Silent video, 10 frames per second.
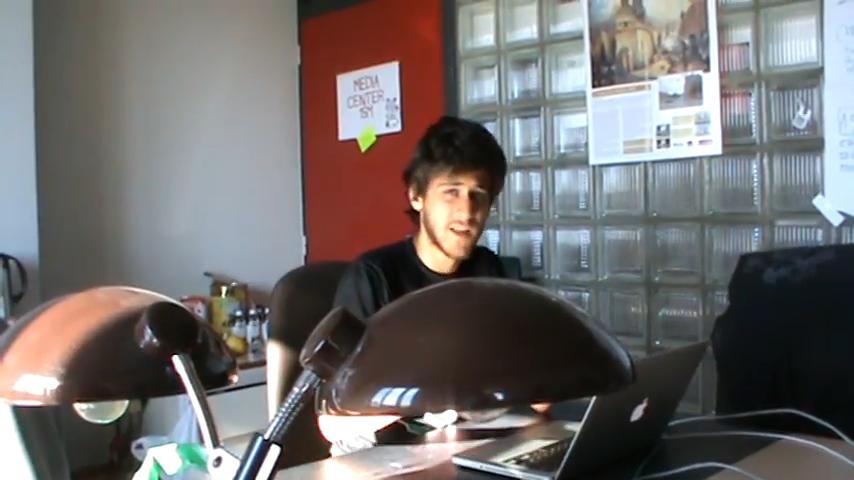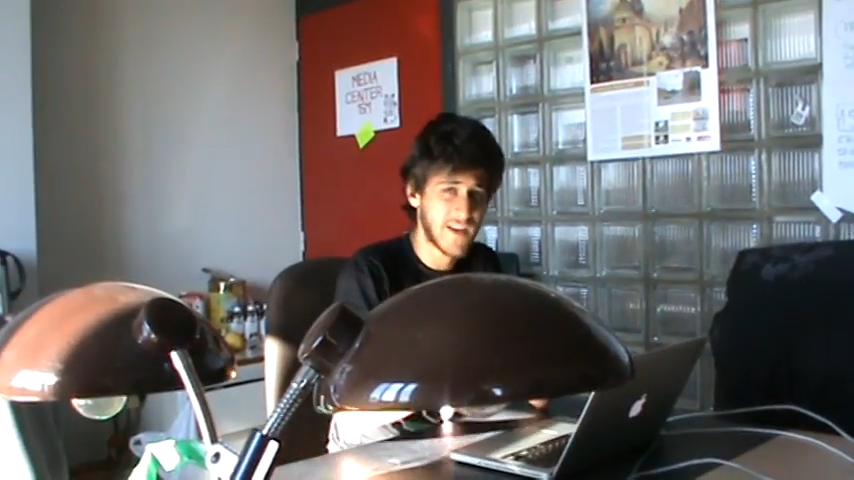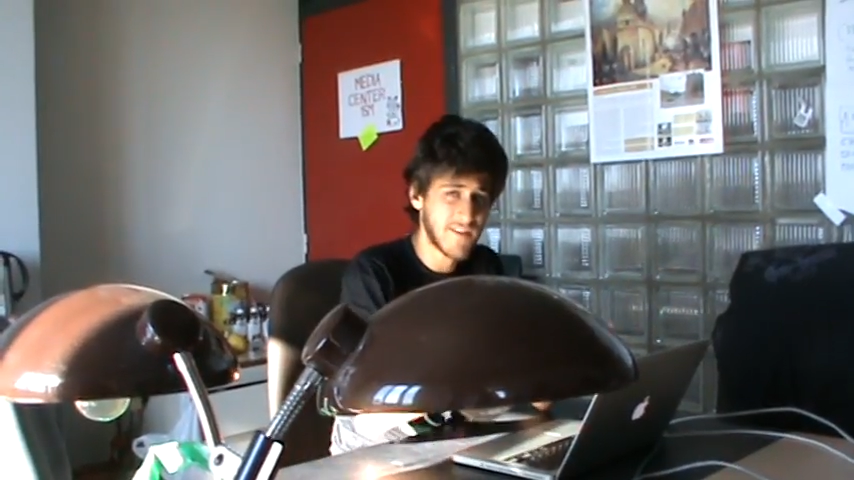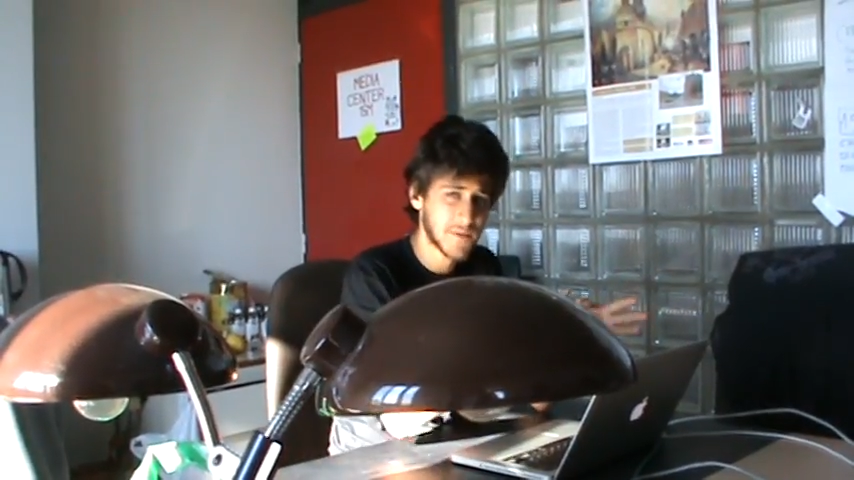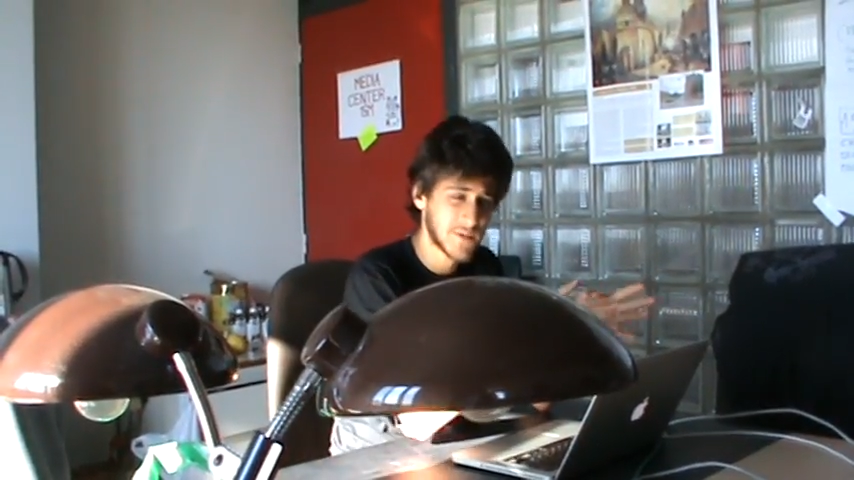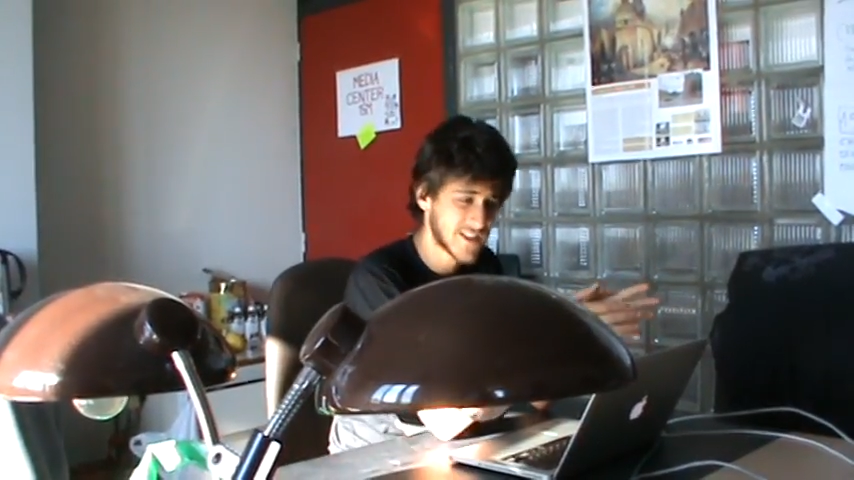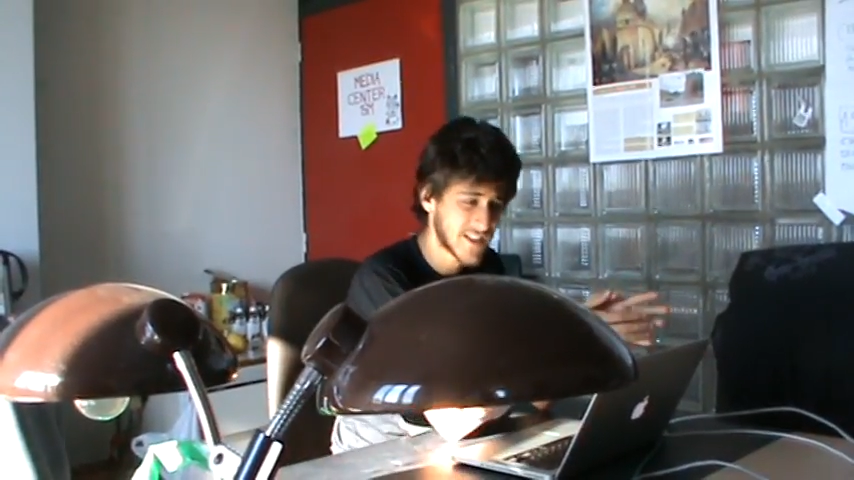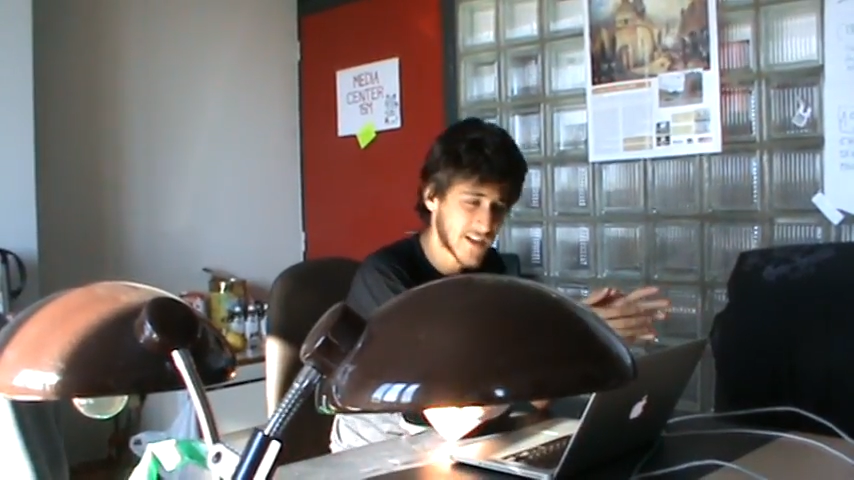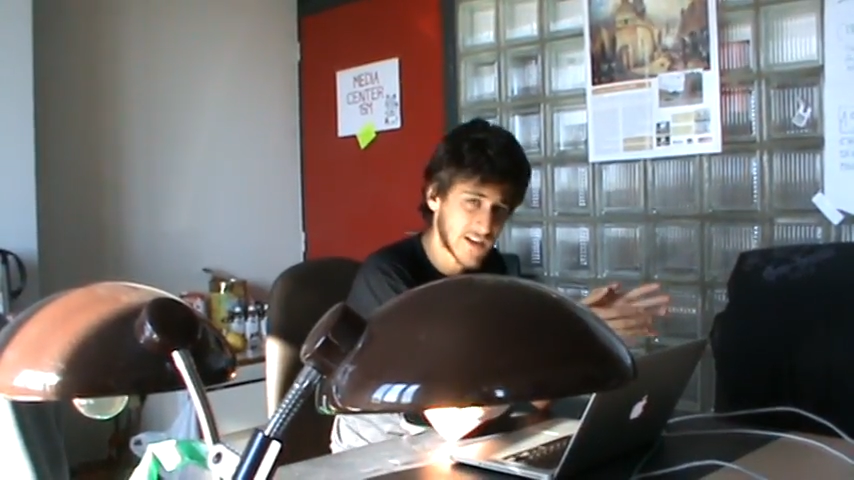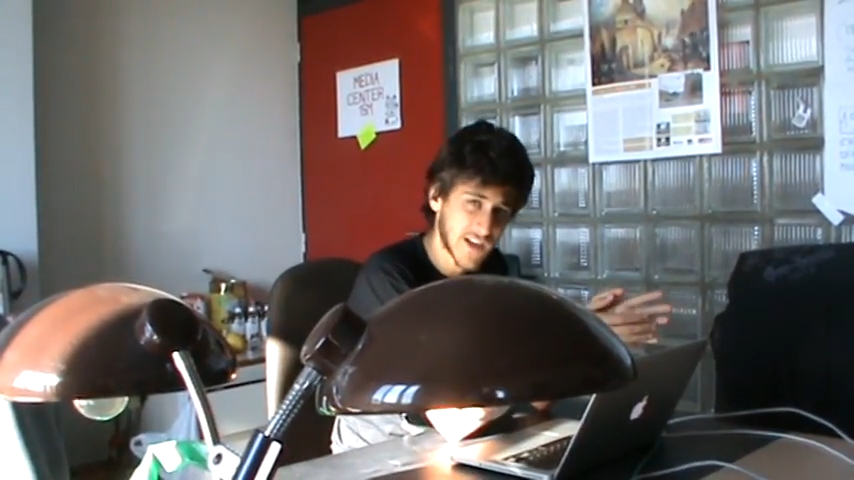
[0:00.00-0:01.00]
they have to be
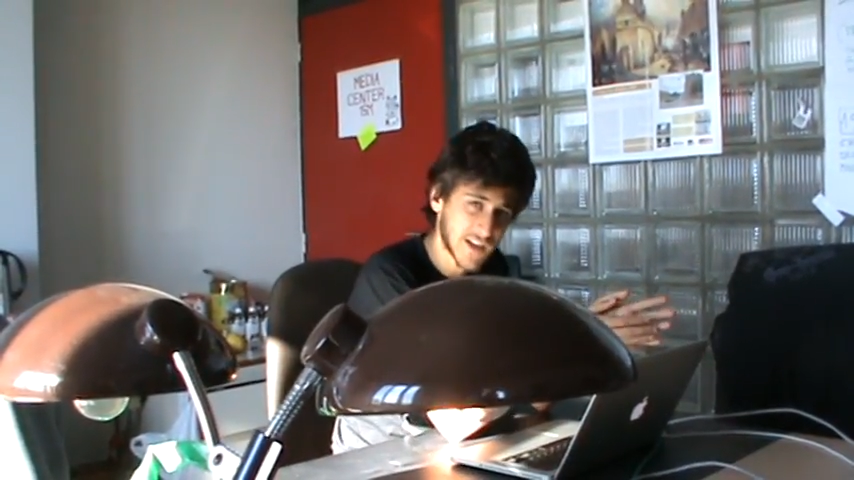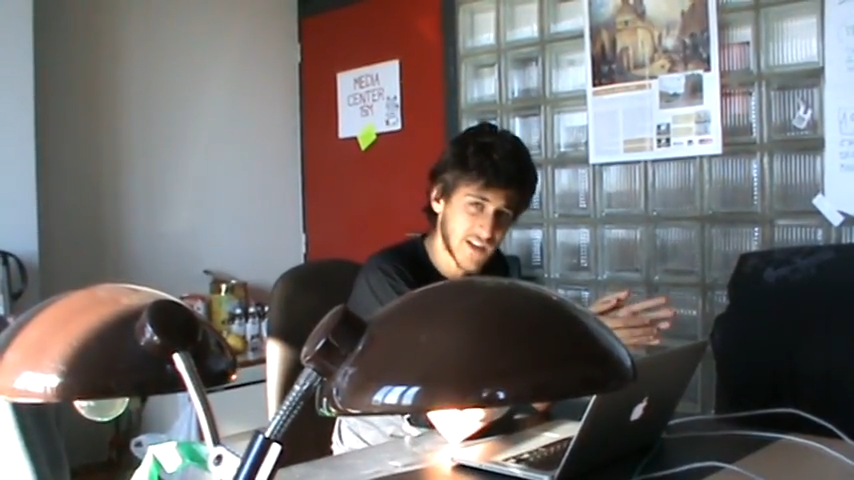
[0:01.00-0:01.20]
set in like a